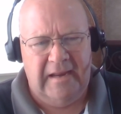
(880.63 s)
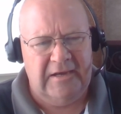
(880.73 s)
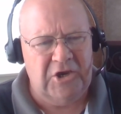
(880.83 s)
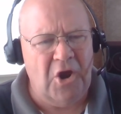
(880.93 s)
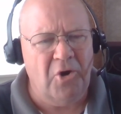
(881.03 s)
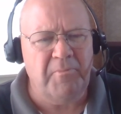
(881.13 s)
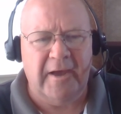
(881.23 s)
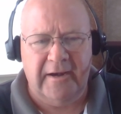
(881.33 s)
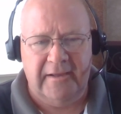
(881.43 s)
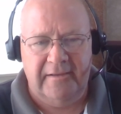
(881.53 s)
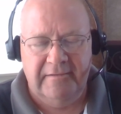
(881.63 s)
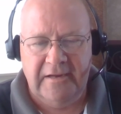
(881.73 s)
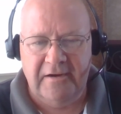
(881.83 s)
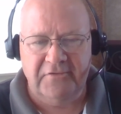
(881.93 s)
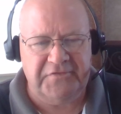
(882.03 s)
Nobody,
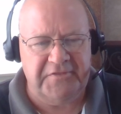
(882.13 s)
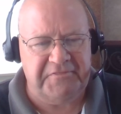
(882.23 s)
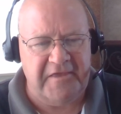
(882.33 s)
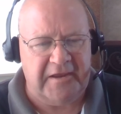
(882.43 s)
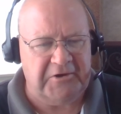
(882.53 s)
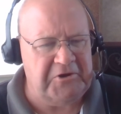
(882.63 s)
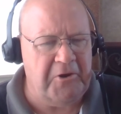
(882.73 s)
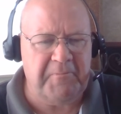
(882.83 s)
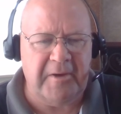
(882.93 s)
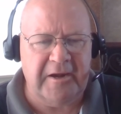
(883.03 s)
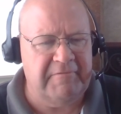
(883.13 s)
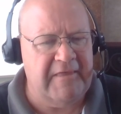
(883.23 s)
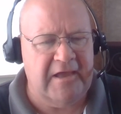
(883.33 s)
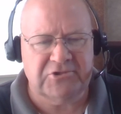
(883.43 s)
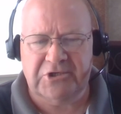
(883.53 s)
here's the thing nobody in
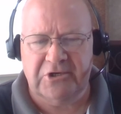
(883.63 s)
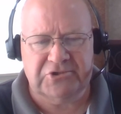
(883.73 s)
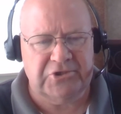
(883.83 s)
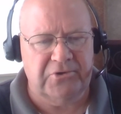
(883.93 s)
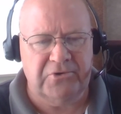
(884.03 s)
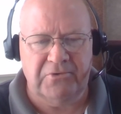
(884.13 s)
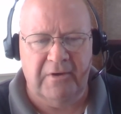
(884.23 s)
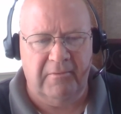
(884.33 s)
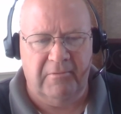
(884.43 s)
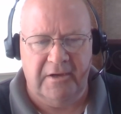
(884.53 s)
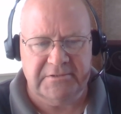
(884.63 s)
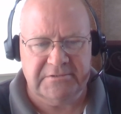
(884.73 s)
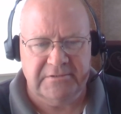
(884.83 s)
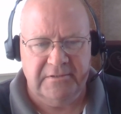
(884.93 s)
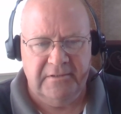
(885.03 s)
that church knew who I was.